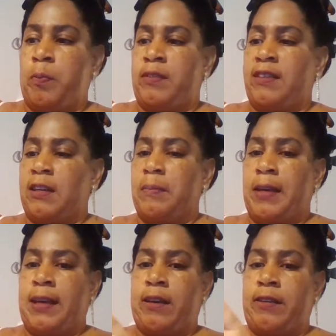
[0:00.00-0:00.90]
protect my
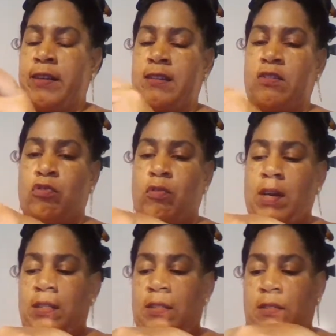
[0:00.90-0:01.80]
hair against
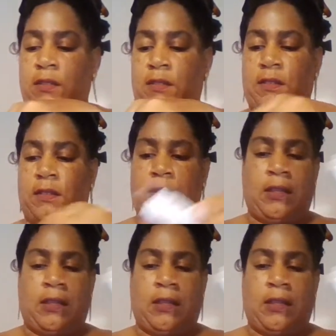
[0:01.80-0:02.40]
dryness